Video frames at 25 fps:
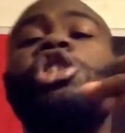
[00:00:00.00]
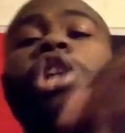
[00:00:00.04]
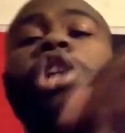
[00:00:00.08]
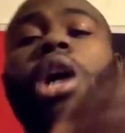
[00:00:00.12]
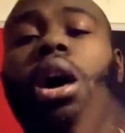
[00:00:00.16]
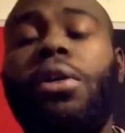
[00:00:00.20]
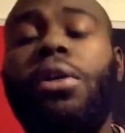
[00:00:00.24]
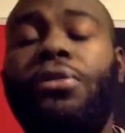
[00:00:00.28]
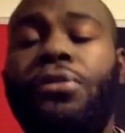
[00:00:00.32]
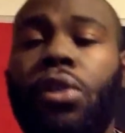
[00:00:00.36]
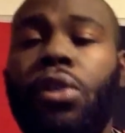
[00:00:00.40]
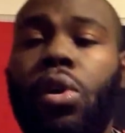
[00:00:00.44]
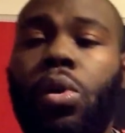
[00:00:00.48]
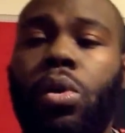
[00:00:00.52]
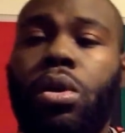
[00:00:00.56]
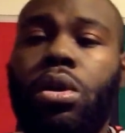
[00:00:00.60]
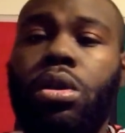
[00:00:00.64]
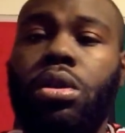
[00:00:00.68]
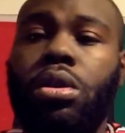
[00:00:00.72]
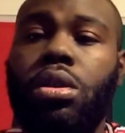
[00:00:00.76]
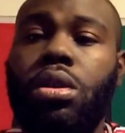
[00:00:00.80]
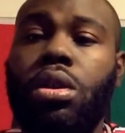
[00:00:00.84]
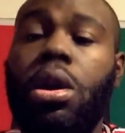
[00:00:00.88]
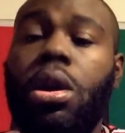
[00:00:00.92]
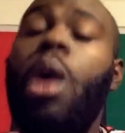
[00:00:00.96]
y'all forward.
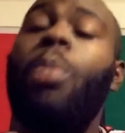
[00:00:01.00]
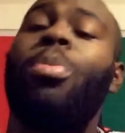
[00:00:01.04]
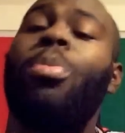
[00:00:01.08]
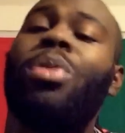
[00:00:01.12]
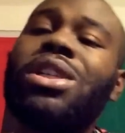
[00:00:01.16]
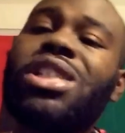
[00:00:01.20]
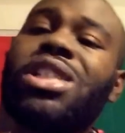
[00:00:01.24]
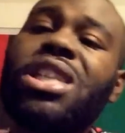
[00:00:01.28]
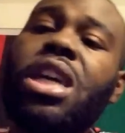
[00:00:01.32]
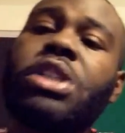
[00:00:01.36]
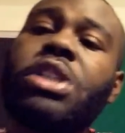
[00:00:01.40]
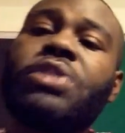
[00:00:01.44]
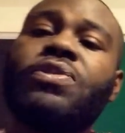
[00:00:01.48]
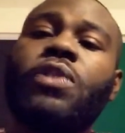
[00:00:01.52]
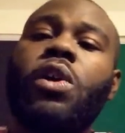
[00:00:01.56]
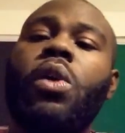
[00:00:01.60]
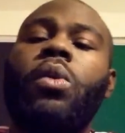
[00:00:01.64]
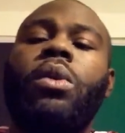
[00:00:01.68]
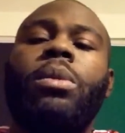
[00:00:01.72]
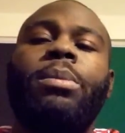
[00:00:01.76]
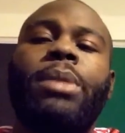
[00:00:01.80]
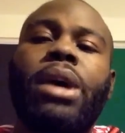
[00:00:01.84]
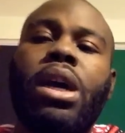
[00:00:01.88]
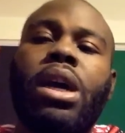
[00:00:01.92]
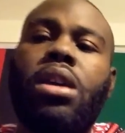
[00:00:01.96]
Push us
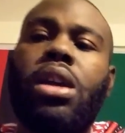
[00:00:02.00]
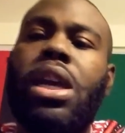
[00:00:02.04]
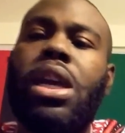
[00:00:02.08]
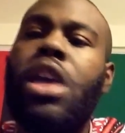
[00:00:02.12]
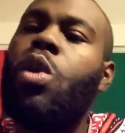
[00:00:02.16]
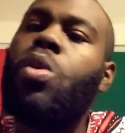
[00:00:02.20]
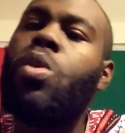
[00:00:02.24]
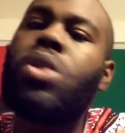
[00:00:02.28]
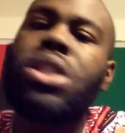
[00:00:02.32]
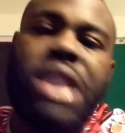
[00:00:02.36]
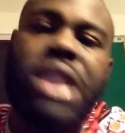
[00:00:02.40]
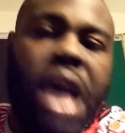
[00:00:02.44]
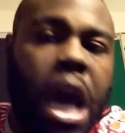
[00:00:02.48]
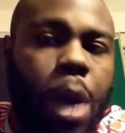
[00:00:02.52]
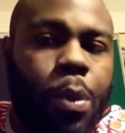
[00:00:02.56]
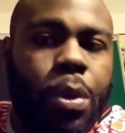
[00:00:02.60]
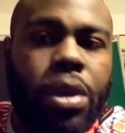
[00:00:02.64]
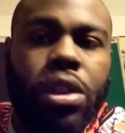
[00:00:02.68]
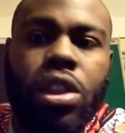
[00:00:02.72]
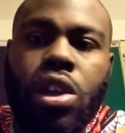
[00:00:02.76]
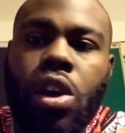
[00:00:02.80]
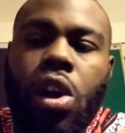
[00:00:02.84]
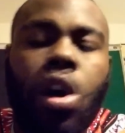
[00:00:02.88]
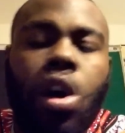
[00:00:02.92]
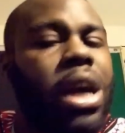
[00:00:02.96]
forward, man. It don't stop
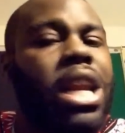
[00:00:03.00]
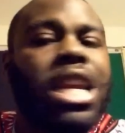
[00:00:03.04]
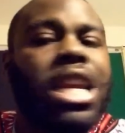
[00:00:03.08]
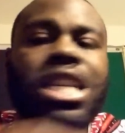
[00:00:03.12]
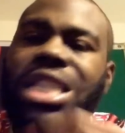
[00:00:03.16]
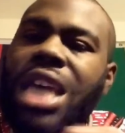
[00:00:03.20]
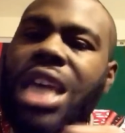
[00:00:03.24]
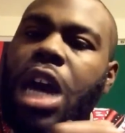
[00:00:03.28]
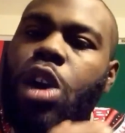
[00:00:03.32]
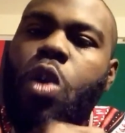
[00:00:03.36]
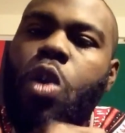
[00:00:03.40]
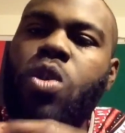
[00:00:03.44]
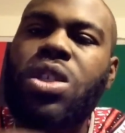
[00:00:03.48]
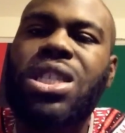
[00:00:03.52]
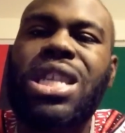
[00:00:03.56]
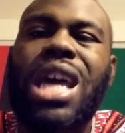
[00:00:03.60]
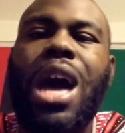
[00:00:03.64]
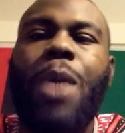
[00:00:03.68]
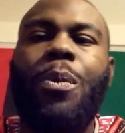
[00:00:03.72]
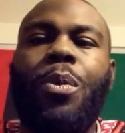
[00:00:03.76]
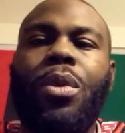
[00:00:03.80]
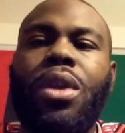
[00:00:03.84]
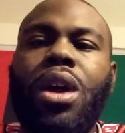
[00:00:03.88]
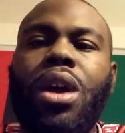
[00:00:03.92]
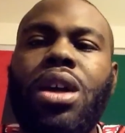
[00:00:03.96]
with y'all, and it's not going to
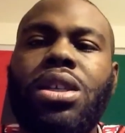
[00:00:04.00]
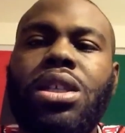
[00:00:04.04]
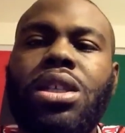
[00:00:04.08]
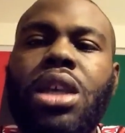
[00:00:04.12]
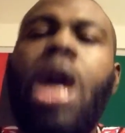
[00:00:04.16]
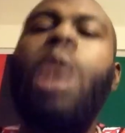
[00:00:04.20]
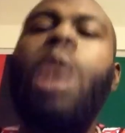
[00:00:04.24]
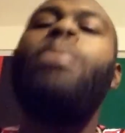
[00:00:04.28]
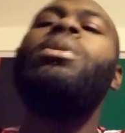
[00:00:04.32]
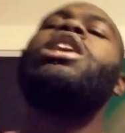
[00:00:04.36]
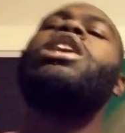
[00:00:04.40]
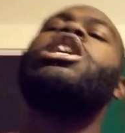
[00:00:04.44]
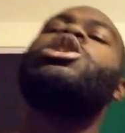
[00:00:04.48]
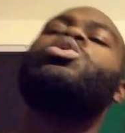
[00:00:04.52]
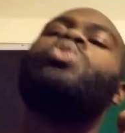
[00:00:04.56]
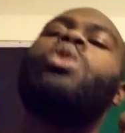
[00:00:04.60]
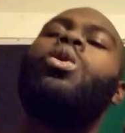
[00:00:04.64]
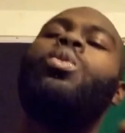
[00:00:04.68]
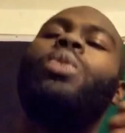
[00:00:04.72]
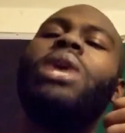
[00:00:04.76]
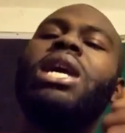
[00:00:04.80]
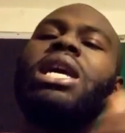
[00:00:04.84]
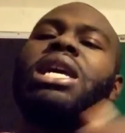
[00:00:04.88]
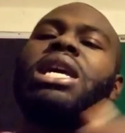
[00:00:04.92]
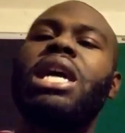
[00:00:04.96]
stop with us. Because when
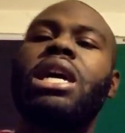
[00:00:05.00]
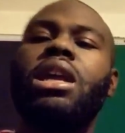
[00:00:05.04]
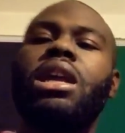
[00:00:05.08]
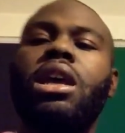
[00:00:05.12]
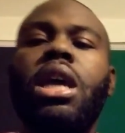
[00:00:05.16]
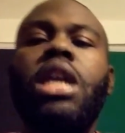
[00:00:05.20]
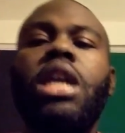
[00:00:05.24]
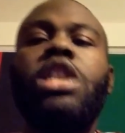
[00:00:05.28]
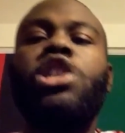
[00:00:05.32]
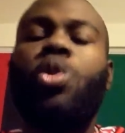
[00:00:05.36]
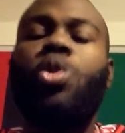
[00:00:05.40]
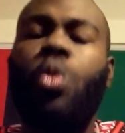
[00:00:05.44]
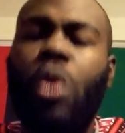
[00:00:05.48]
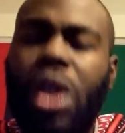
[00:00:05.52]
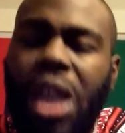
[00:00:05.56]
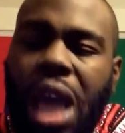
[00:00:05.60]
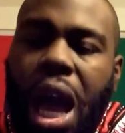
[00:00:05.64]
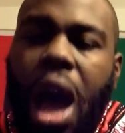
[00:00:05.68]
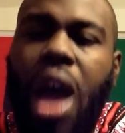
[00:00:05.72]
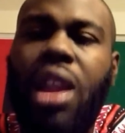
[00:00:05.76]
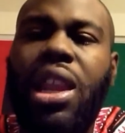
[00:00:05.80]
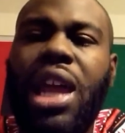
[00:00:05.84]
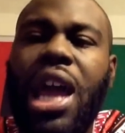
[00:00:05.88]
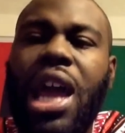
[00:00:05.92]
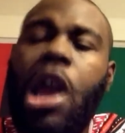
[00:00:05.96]
we get to where
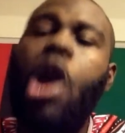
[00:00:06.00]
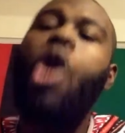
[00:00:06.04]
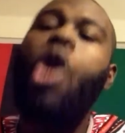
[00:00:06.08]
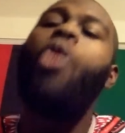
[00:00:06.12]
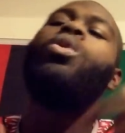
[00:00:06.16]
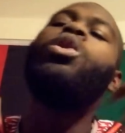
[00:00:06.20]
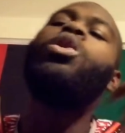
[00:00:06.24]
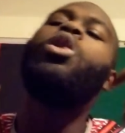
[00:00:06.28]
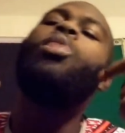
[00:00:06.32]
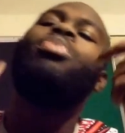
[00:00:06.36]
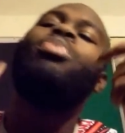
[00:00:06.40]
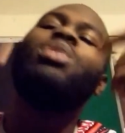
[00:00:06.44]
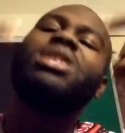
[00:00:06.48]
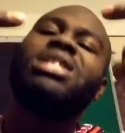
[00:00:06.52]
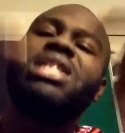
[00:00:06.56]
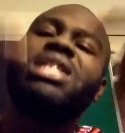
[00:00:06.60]
y'all at, we're going to push